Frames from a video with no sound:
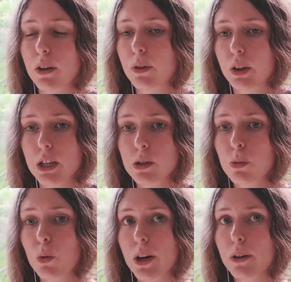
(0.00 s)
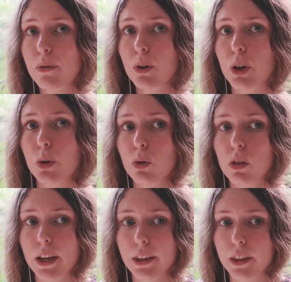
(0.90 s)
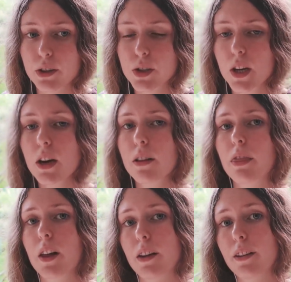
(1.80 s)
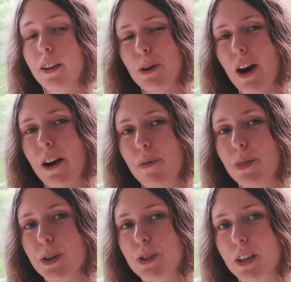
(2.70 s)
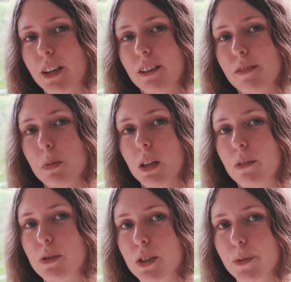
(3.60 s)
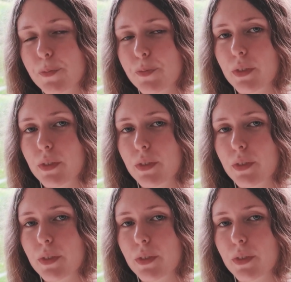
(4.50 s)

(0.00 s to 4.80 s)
If it doesn't work for you like this, then you have these negative beliefs.